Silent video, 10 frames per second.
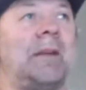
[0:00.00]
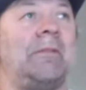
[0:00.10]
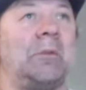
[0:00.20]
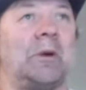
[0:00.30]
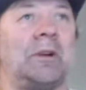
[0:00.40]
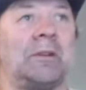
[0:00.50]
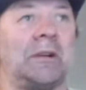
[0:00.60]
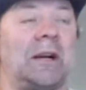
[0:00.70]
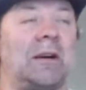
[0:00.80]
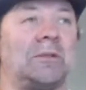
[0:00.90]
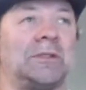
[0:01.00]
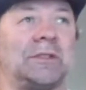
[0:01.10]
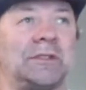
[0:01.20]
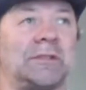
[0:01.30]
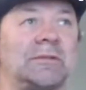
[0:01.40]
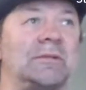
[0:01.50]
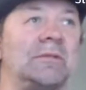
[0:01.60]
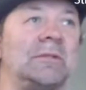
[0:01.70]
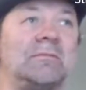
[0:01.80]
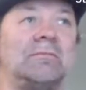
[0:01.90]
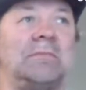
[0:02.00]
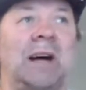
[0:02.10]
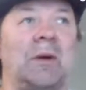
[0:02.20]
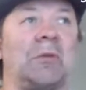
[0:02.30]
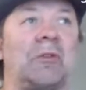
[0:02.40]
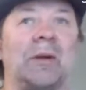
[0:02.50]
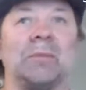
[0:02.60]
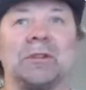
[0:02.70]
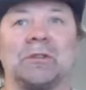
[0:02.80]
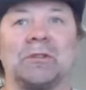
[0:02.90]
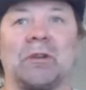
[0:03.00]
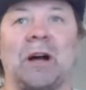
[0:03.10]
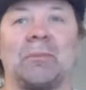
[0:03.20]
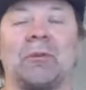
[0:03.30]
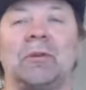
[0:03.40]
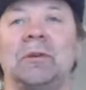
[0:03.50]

Even when you're in the house, it just house temperature drops.